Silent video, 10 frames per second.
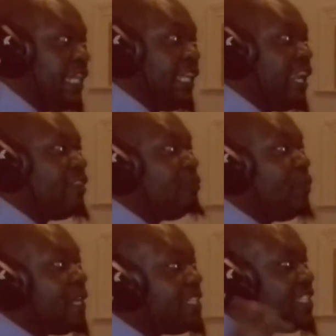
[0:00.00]
Yeah. Now, the
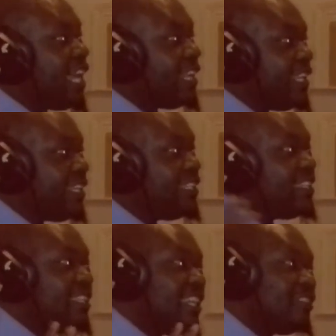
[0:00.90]
parents are there, they
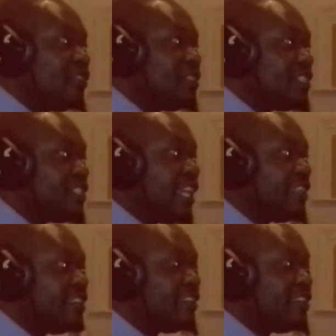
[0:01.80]
think their daughters are